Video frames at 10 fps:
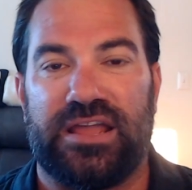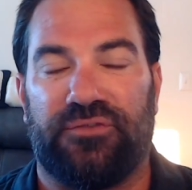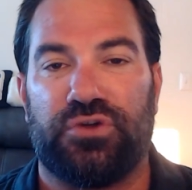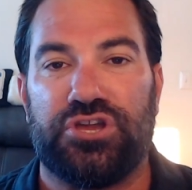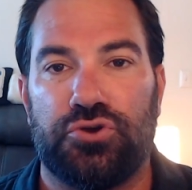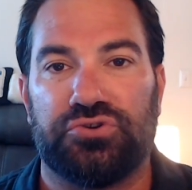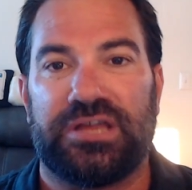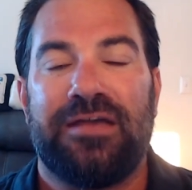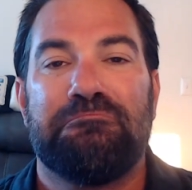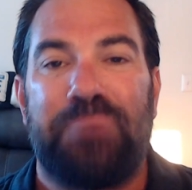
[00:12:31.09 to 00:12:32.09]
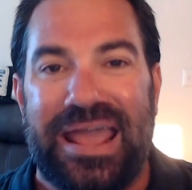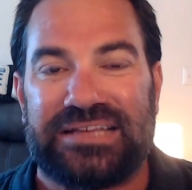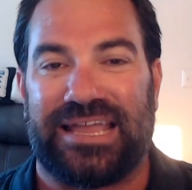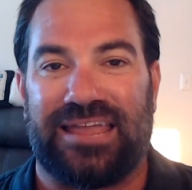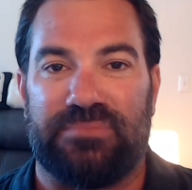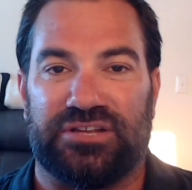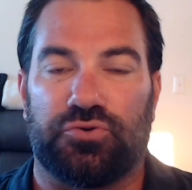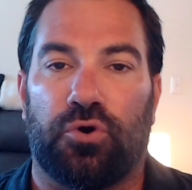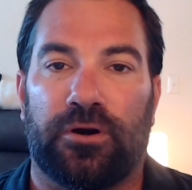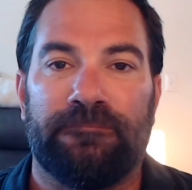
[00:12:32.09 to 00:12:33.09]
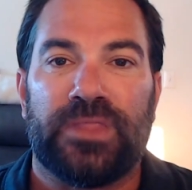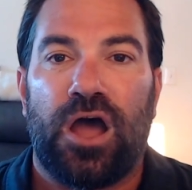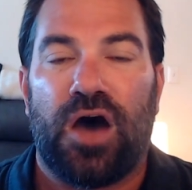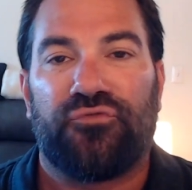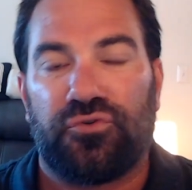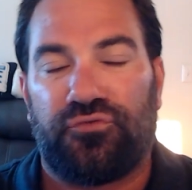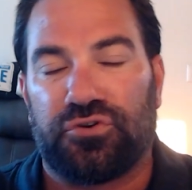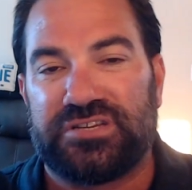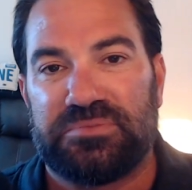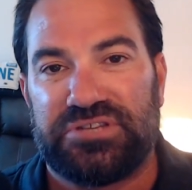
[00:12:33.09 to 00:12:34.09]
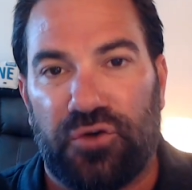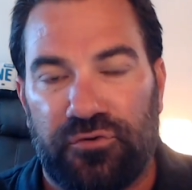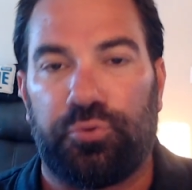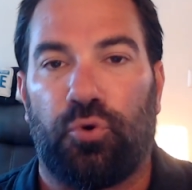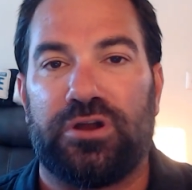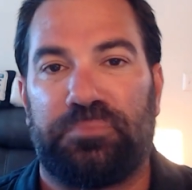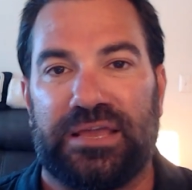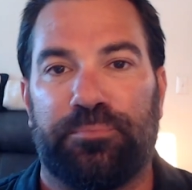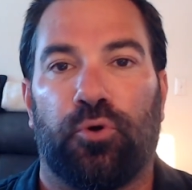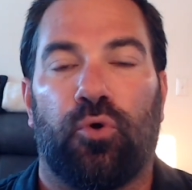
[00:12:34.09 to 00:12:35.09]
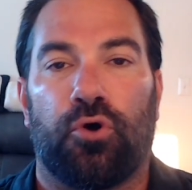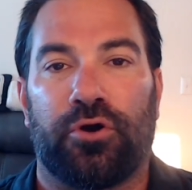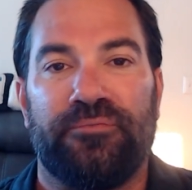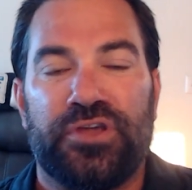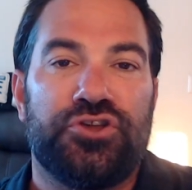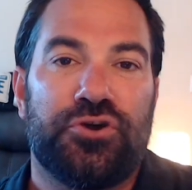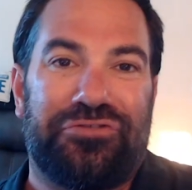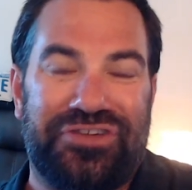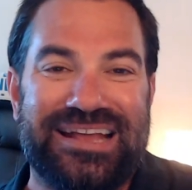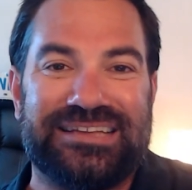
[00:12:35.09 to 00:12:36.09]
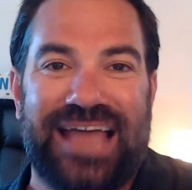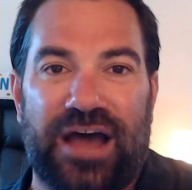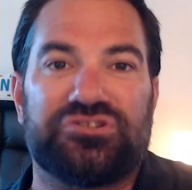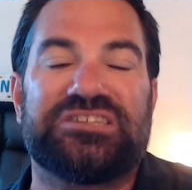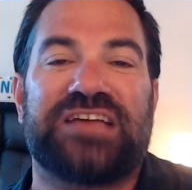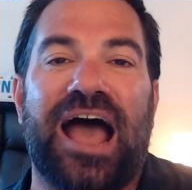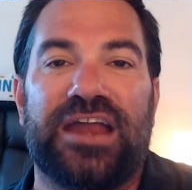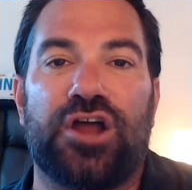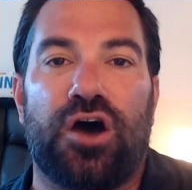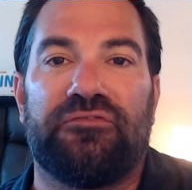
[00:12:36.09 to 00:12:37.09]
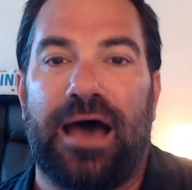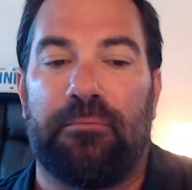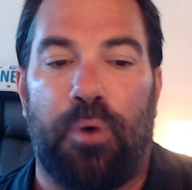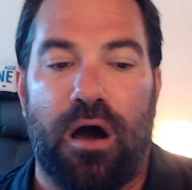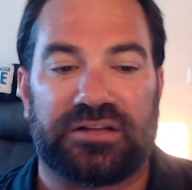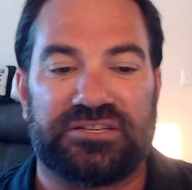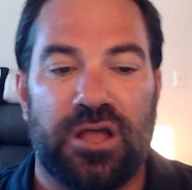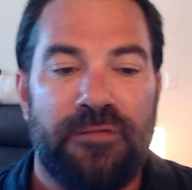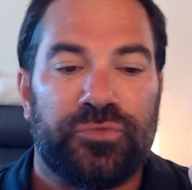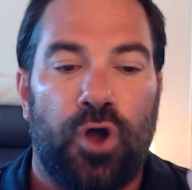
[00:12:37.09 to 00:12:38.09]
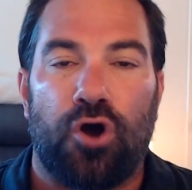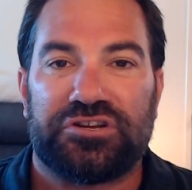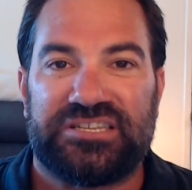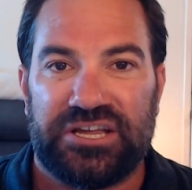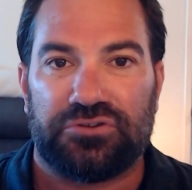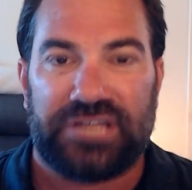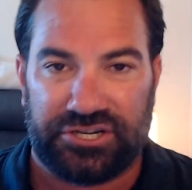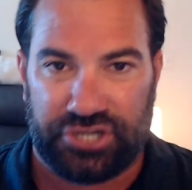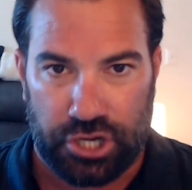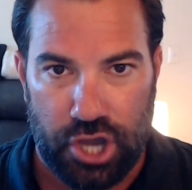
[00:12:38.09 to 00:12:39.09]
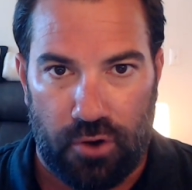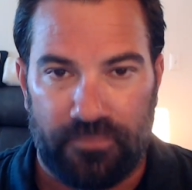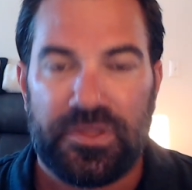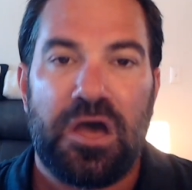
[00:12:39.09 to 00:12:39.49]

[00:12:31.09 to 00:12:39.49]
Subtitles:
If we use bank statements, or for some self-employed people, or things outside of that box are still touch and go.